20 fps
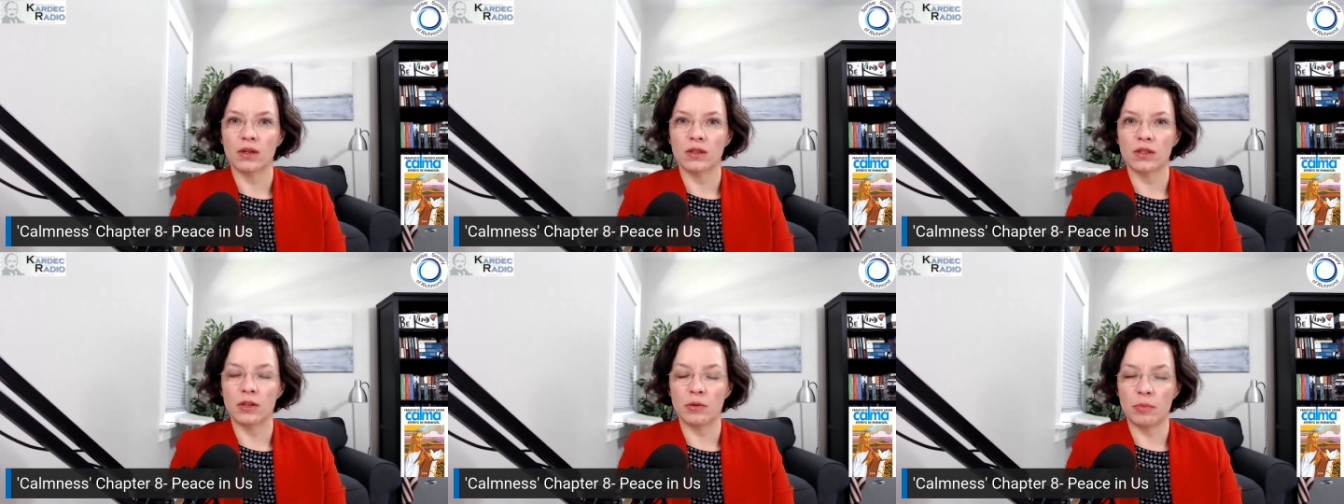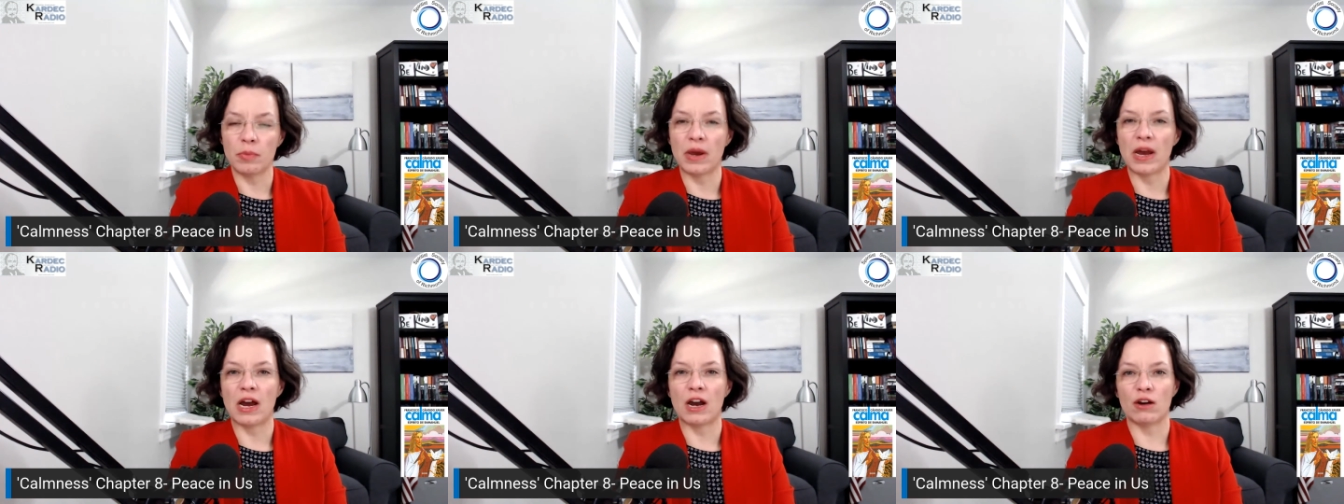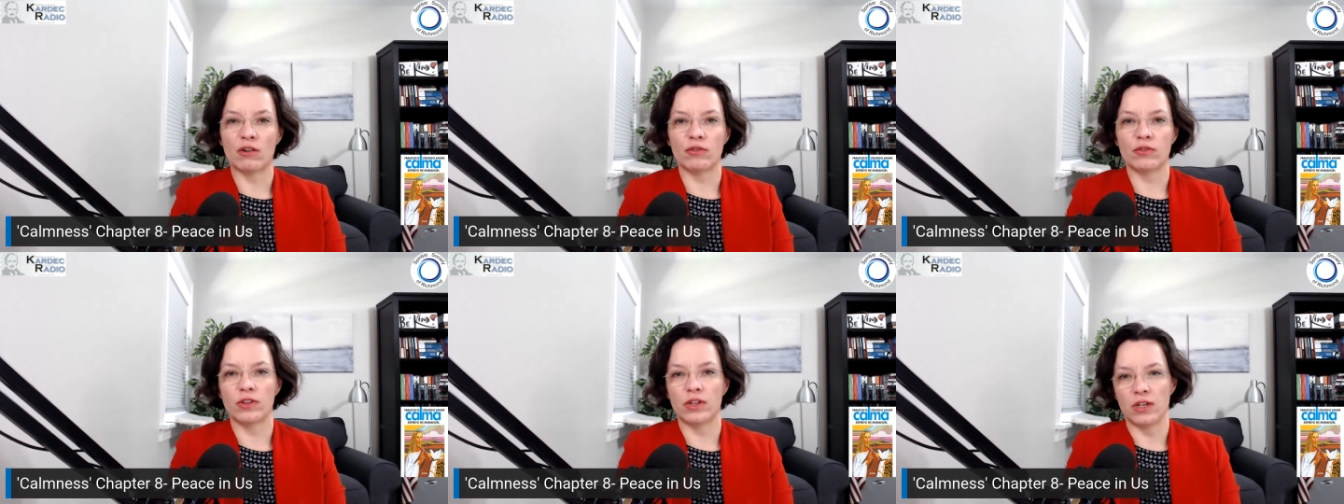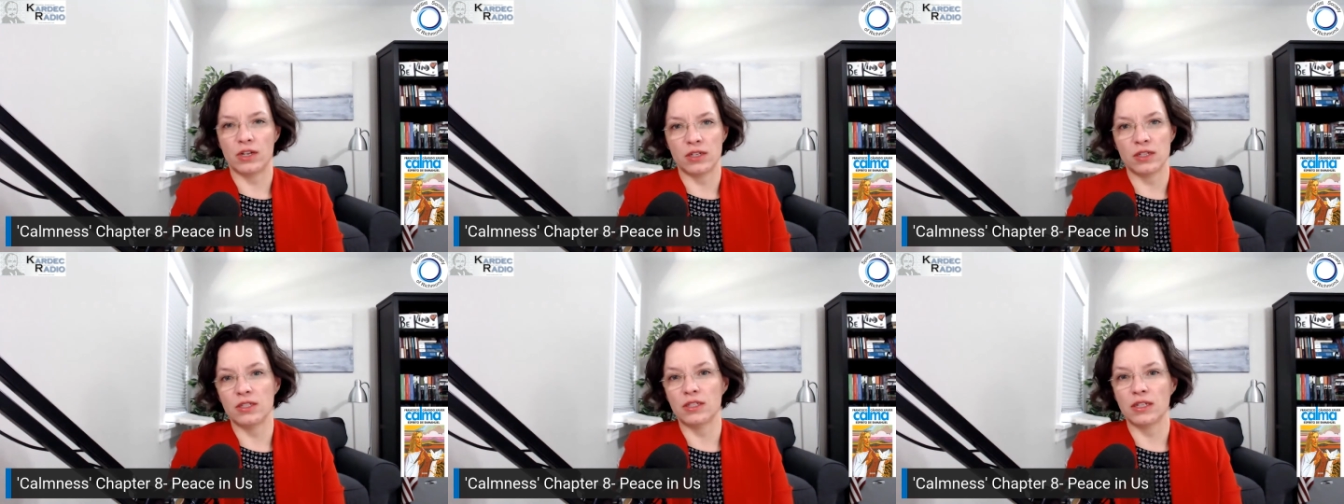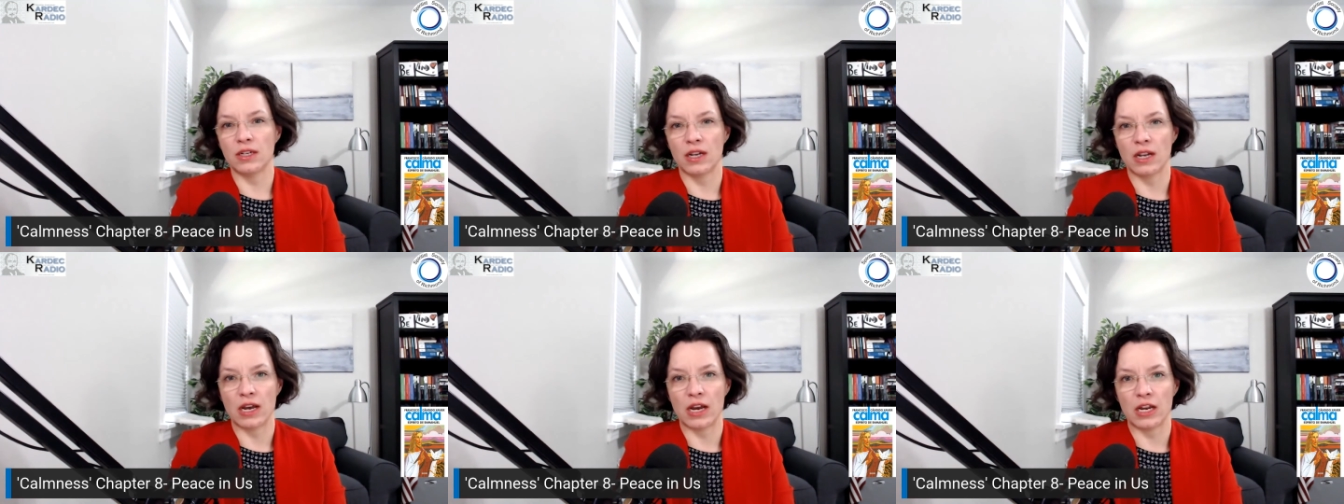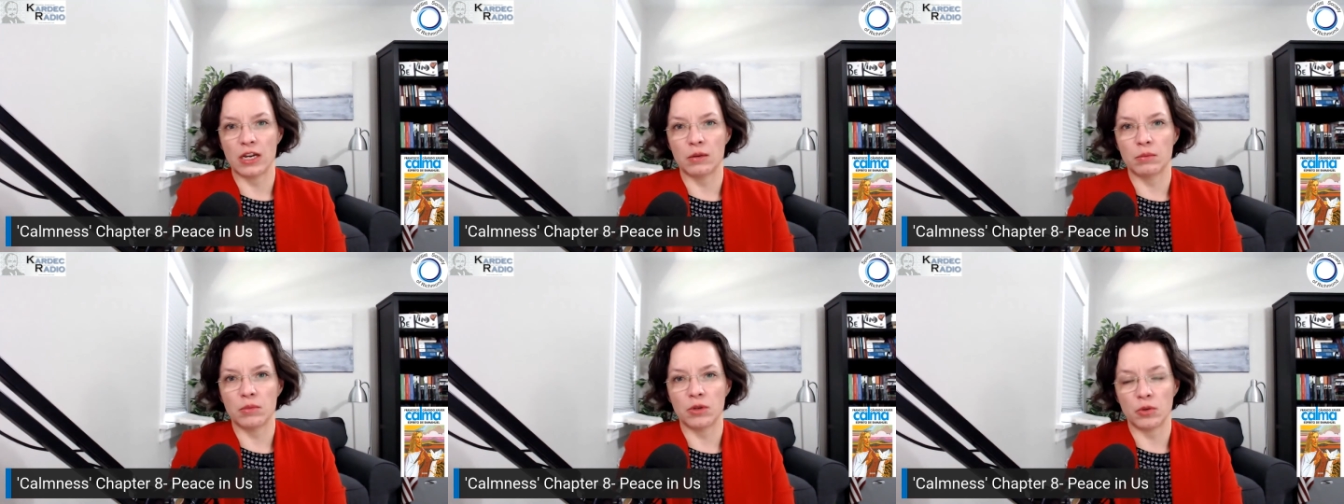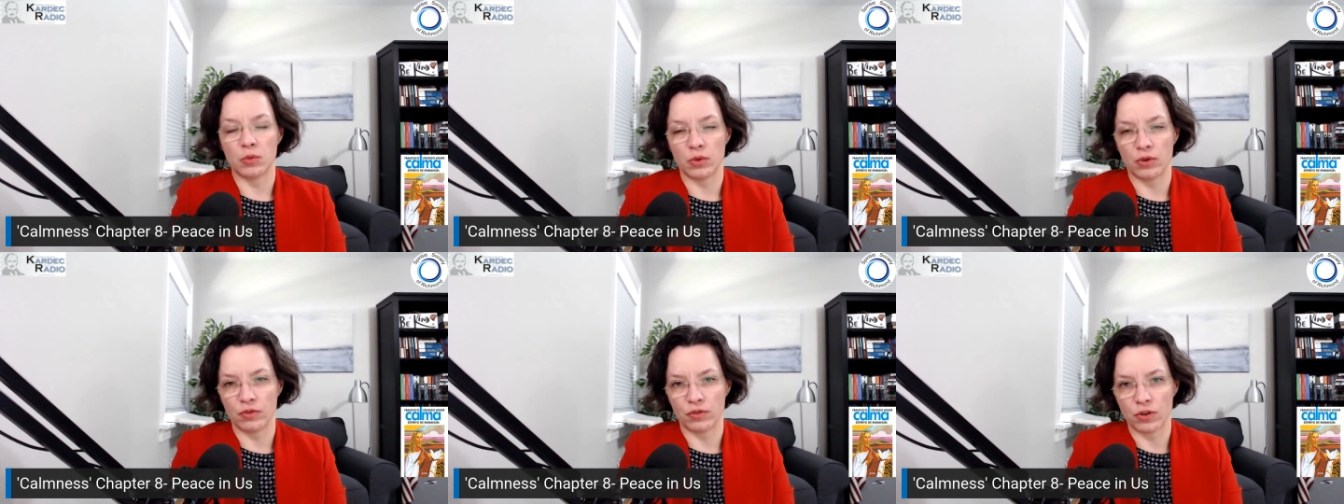the path that is in
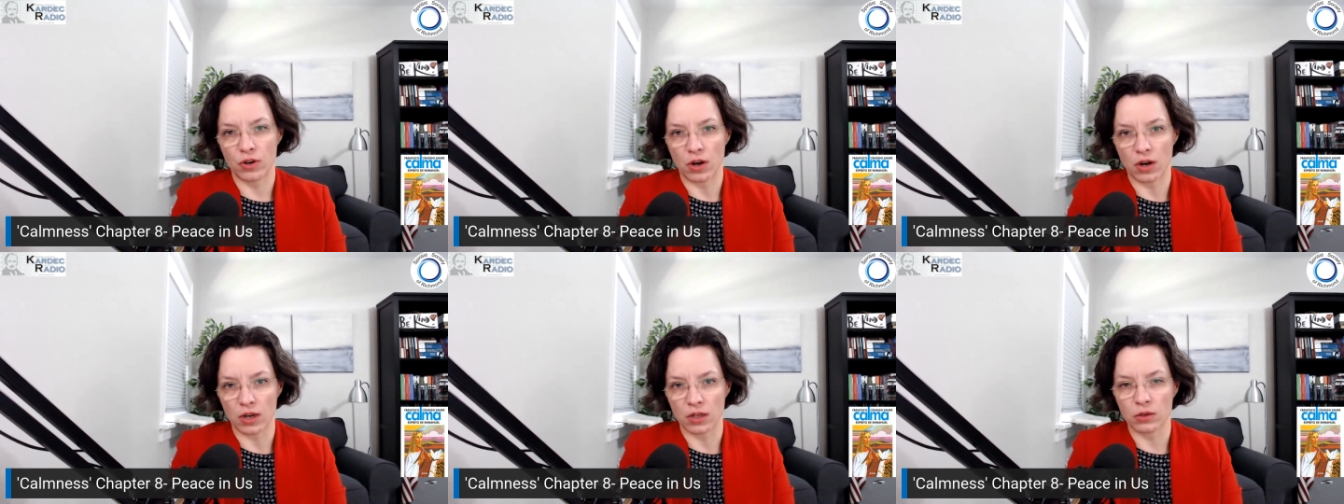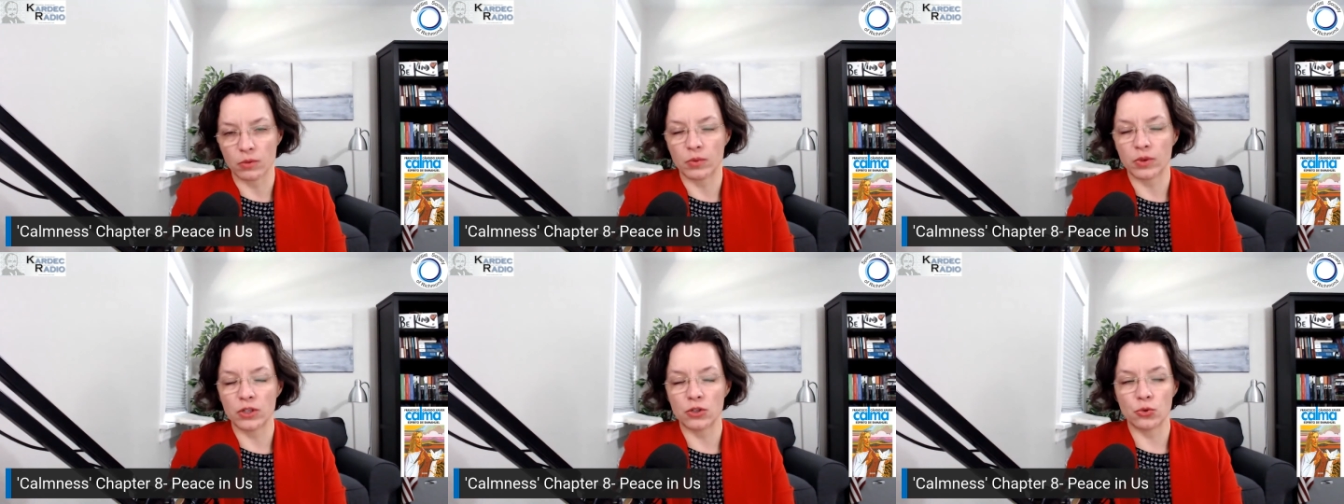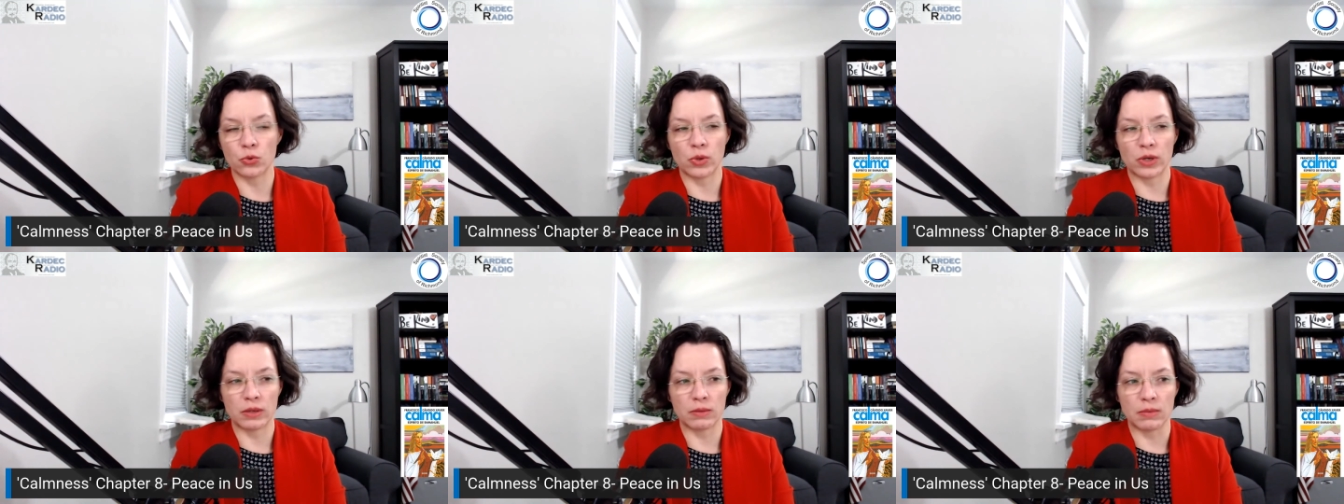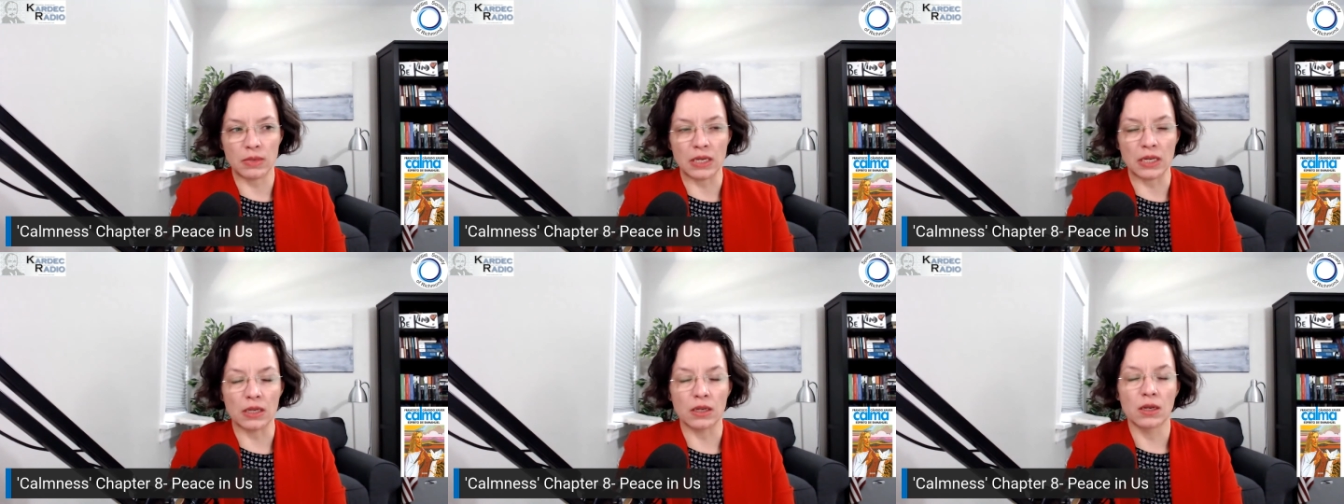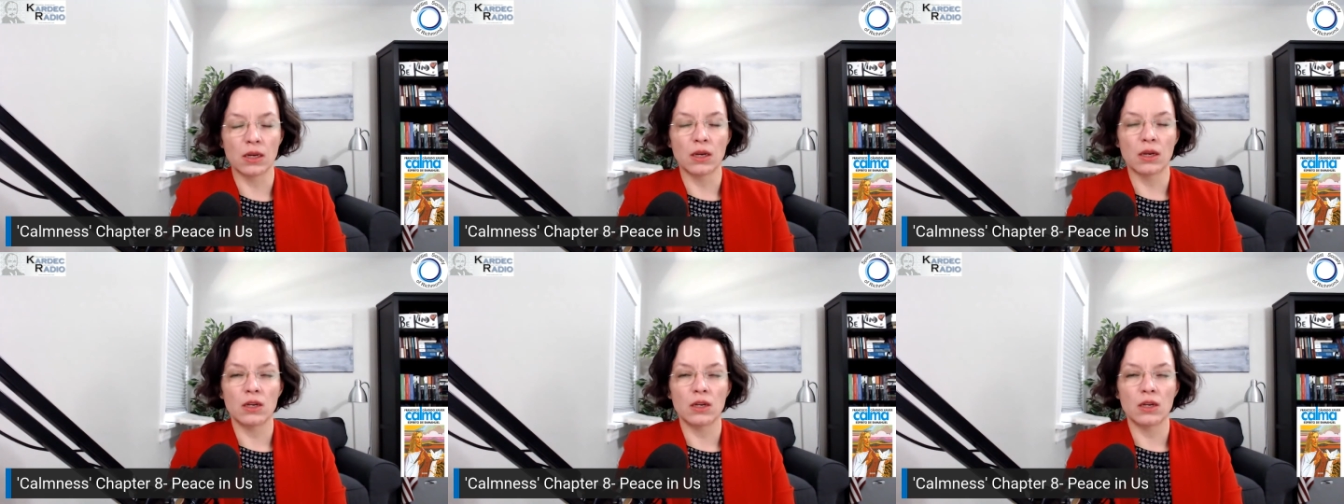alignment with God. What do I mean?